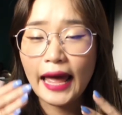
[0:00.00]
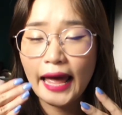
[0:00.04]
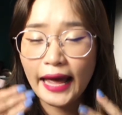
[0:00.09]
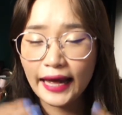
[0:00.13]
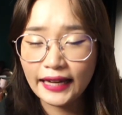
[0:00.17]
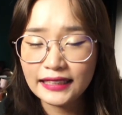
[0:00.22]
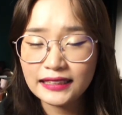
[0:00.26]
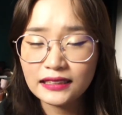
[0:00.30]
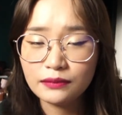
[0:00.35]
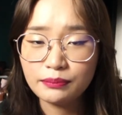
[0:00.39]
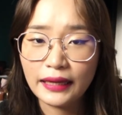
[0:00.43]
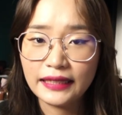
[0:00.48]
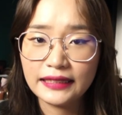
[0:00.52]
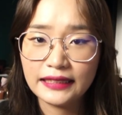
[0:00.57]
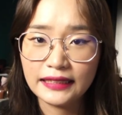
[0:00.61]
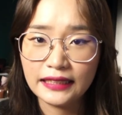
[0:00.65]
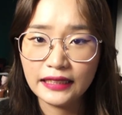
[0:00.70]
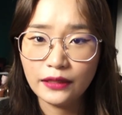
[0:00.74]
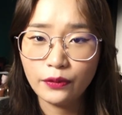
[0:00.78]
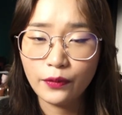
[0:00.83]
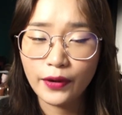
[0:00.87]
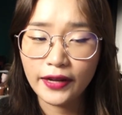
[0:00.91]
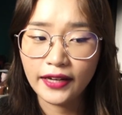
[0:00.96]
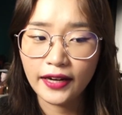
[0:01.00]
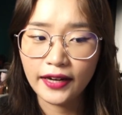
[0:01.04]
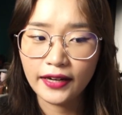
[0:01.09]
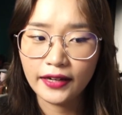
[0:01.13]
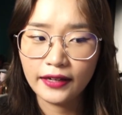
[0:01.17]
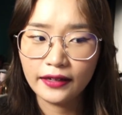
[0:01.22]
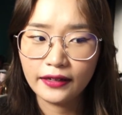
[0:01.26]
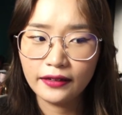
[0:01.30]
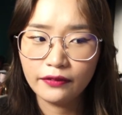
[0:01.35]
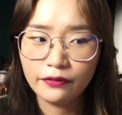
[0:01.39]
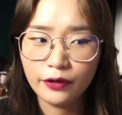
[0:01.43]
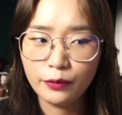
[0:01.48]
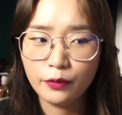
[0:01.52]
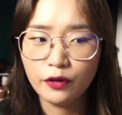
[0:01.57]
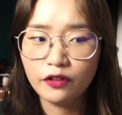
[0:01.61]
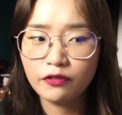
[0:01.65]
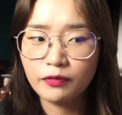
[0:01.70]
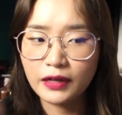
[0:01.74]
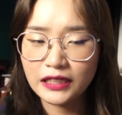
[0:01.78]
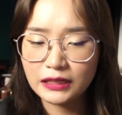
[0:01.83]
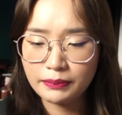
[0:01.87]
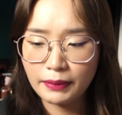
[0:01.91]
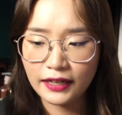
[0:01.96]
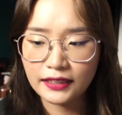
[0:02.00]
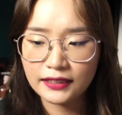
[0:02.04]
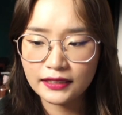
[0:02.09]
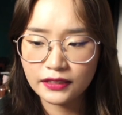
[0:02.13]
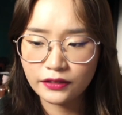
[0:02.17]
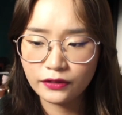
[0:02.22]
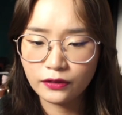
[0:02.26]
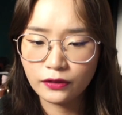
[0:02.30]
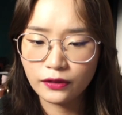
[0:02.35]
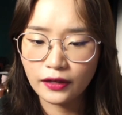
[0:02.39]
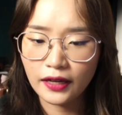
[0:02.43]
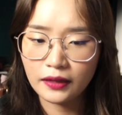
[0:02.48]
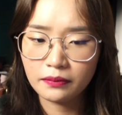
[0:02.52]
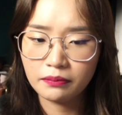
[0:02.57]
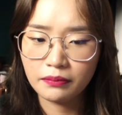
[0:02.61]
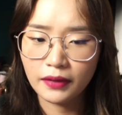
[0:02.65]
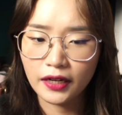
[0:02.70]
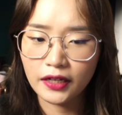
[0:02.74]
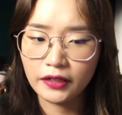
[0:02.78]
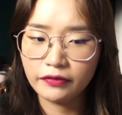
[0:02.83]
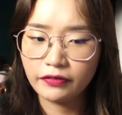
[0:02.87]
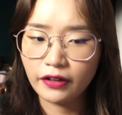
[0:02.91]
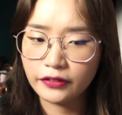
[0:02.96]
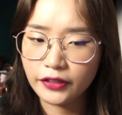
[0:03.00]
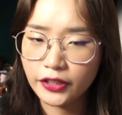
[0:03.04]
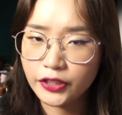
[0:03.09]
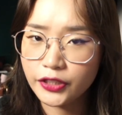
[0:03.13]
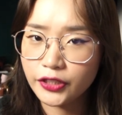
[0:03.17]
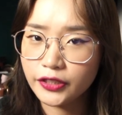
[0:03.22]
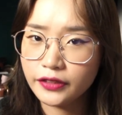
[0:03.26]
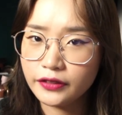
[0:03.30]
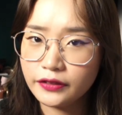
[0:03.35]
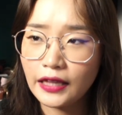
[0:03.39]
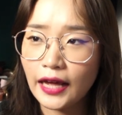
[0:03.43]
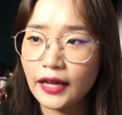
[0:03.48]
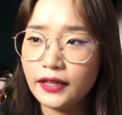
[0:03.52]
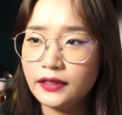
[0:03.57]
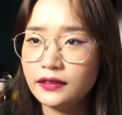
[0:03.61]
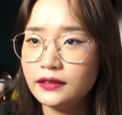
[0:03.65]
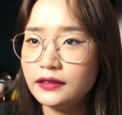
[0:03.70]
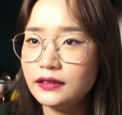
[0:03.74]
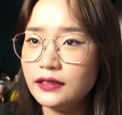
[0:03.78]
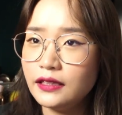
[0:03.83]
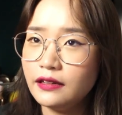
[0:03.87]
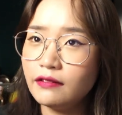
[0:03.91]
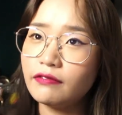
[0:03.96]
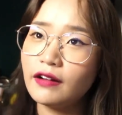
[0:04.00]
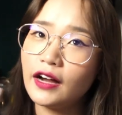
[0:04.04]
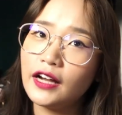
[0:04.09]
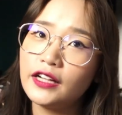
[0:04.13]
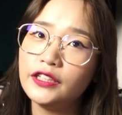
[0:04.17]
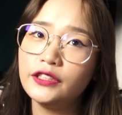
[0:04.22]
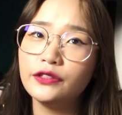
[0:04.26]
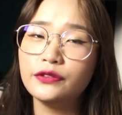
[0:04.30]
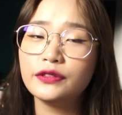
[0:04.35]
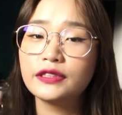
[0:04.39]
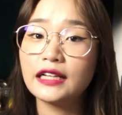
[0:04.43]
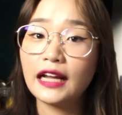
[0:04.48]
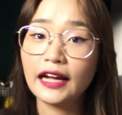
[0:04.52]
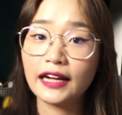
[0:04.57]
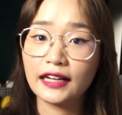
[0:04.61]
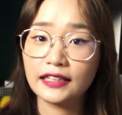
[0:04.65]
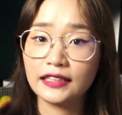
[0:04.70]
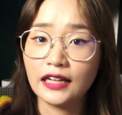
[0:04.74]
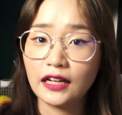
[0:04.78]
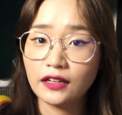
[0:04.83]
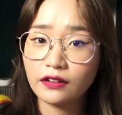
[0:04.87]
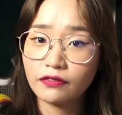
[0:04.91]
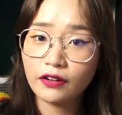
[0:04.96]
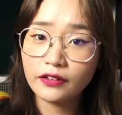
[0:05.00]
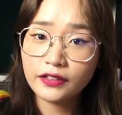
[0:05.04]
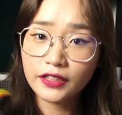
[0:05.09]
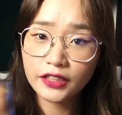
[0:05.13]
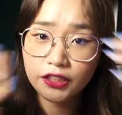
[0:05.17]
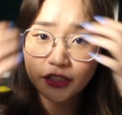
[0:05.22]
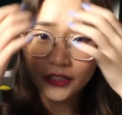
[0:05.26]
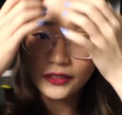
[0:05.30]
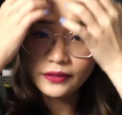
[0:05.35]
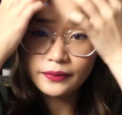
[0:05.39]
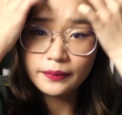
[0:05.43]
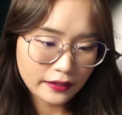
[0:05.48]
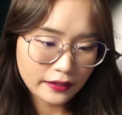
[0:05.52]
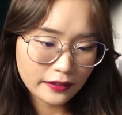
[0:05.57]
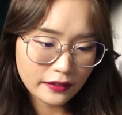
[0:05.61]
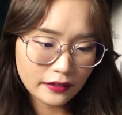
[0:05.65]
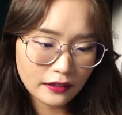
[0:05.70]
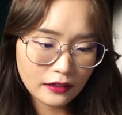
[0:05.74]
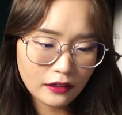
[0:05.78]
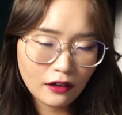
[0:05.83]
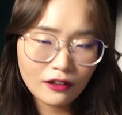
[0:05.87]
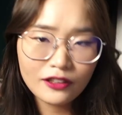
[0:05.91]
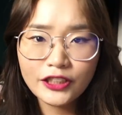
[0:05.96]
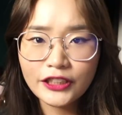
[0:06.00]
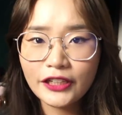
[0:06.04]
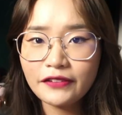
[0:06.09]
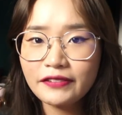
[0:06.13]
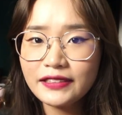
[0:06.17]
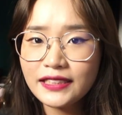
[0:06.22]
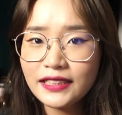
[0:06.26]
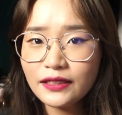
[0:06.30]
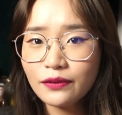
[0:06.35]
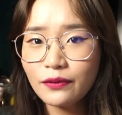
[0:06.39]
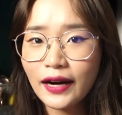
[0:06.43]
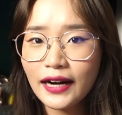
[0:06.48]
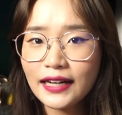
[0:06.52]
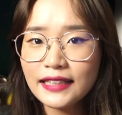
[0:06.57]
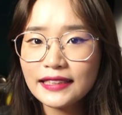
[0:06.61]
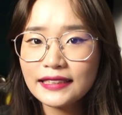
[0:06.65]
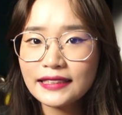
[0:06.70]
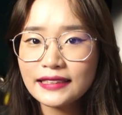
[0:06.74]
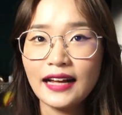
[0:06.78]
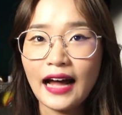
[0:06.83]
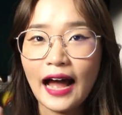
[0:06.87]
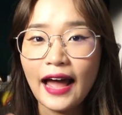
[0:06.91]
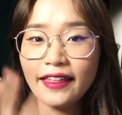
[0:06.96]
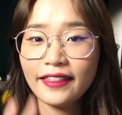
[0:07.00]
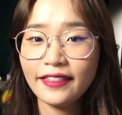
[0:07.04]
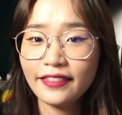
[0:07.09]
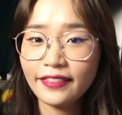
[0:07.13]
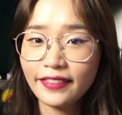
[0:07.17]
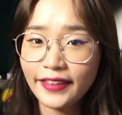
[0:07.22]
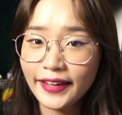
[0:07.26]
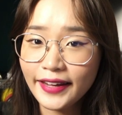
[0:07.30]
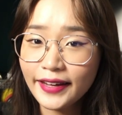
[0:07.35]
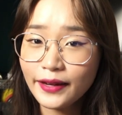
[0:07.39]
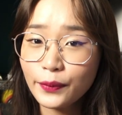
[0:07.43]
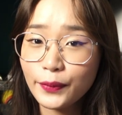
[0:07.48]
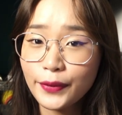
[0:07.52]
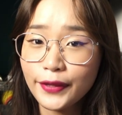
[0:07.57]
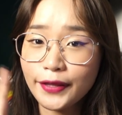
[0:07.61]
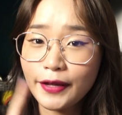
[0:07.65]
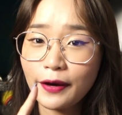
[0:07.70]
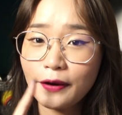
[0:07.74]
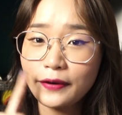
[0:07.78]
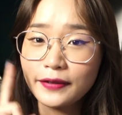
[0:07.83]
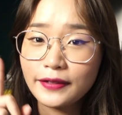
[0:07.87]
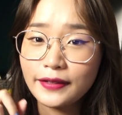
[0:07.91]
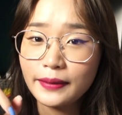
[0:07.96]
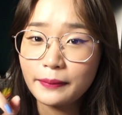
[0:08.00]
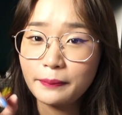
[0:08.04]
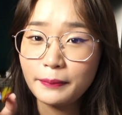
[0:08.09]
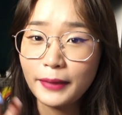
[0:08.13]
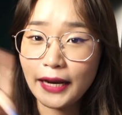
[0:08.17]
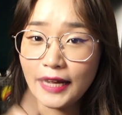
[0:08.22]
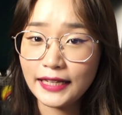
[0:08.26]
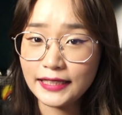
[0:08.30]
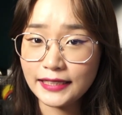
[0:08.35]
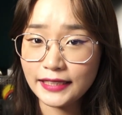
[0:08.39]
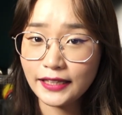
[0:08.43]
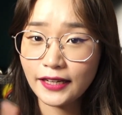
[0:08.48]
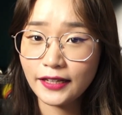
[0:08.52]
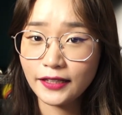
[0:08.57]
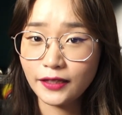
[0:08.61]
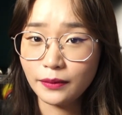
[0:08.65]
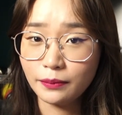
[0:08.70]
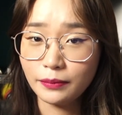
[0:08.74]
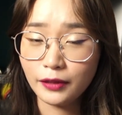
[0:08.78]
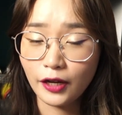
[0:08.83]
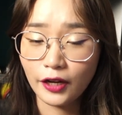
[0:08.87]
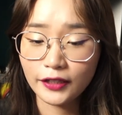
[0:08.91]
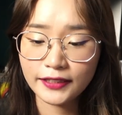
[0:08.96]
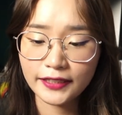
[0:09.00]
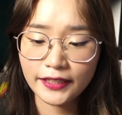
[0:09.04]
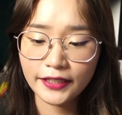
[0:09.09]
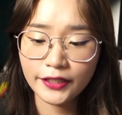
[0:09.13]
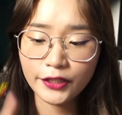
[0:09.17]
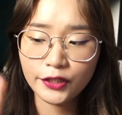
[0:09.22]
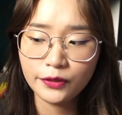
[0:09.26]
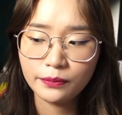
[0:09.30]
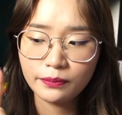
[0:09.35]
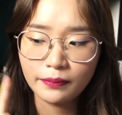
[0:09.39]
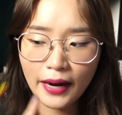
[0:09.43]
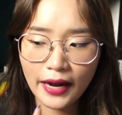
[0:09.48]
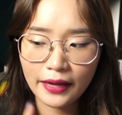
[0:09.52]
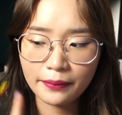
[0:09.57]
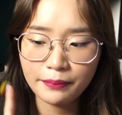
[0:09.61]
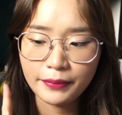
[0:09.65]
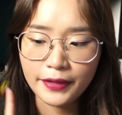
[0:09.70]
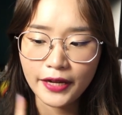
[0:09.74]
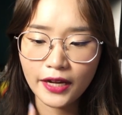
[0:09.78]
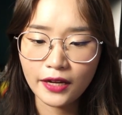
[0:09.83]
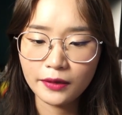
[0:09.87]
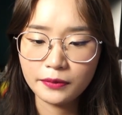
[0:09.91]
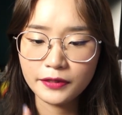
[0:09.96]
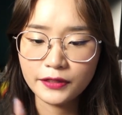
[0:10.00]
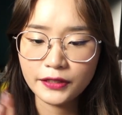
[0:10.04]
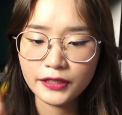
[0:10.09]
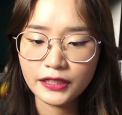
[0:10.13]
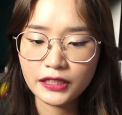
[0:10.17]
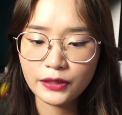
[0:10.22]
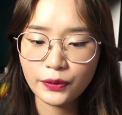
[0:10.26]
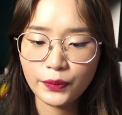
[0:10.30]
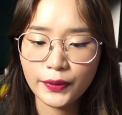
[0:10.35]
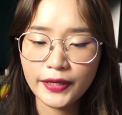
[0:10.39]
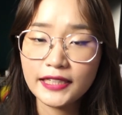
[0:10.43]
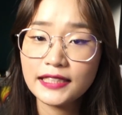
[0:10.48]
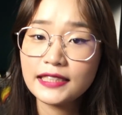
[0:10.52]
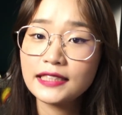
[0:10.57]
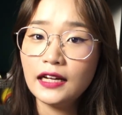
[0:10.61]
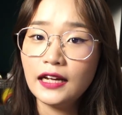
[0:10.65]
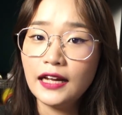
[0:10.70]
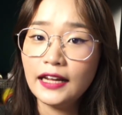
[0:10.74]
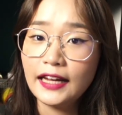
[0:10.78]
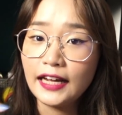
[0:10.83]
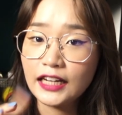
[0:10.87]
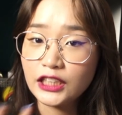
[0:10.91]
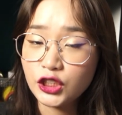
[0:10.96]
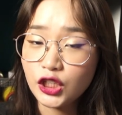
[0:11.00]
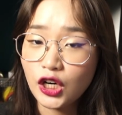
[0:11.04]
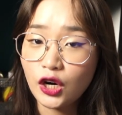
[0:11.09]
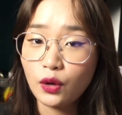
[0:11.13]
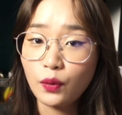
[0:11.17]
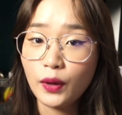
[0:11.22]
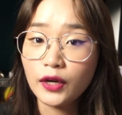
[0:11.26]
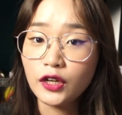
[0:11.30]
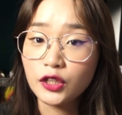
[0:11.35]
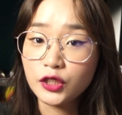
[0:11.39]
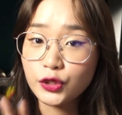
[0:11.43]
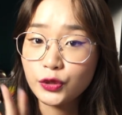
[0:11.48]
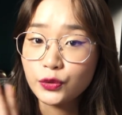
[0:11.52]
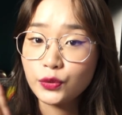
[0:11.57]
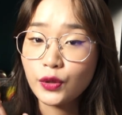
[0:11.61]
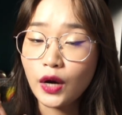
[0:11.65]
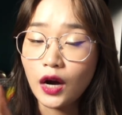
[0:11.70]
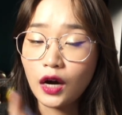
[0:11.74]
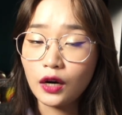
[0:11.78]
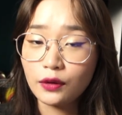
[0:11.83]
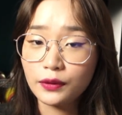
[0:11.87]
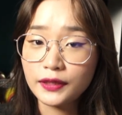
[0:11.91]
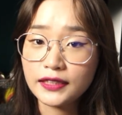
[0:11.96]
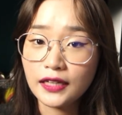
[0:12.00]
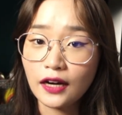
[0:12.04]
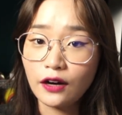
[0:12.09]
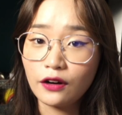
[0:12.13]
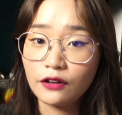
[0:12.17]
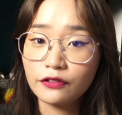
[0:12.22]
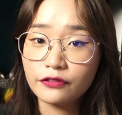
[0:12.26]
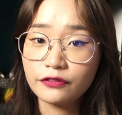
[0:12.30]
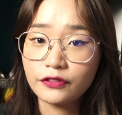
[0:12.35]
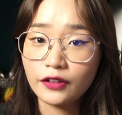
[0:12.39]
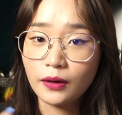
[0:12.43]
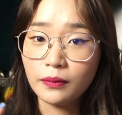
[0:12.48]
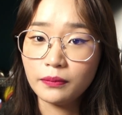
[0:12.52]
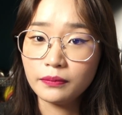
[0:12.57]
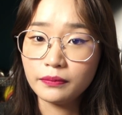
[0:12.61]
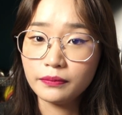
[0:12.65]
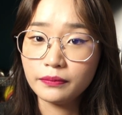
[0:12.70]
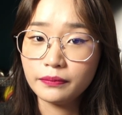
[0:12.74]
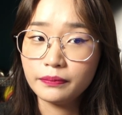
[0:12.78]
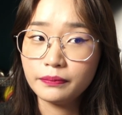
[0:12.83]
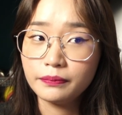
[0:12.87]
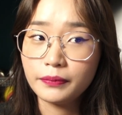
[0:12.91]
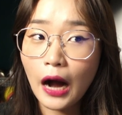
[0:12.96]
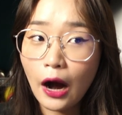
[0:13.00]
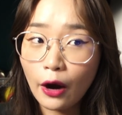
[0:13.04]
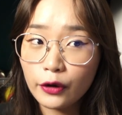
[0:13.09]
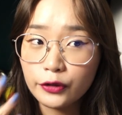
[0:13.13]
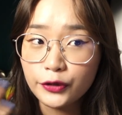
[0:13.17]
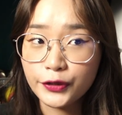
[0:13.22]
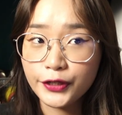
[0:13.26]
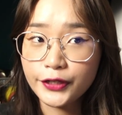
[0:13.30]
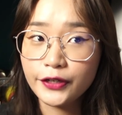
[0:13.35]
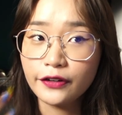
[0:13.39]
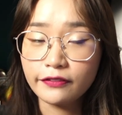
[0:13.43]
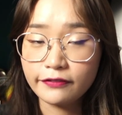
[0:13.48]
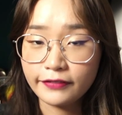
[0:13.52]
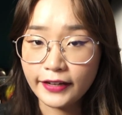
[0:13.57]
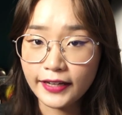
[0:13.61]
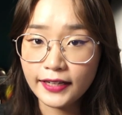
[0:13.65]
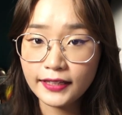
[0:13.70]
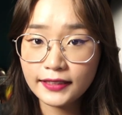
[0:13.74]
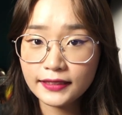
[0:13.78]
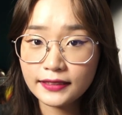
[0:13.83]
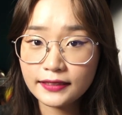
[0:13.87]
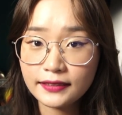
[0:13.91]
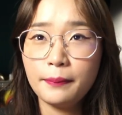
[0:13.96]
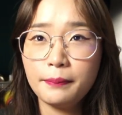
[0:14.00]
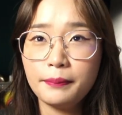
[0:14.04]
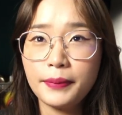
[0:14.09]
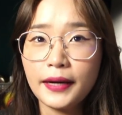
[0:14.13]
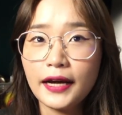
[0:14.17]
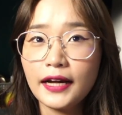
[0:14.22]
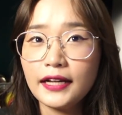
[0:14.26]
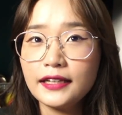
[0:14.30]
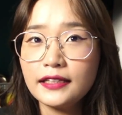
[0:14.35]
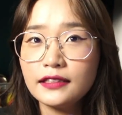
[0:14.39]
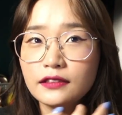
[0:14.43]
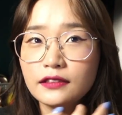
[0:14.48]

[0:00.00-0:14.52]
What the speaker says: as messy when I remove my specs to look at my foundation than if I use like another foundation. Longevity wise, I think without the blending and the blotting, you might be able to squeeze an extra 1 or 2 hours out from powdering your face. But